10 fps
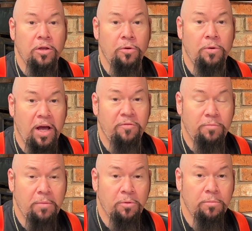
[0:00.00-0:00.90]
you have
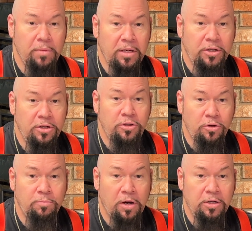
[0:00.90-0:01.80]
my permission
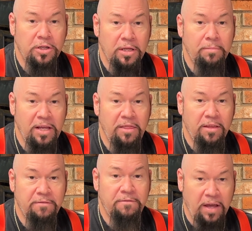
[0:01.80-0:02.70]
to punch them in
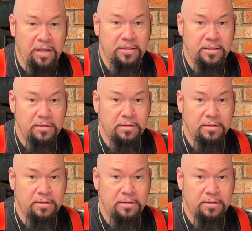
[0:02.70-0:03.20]
the face.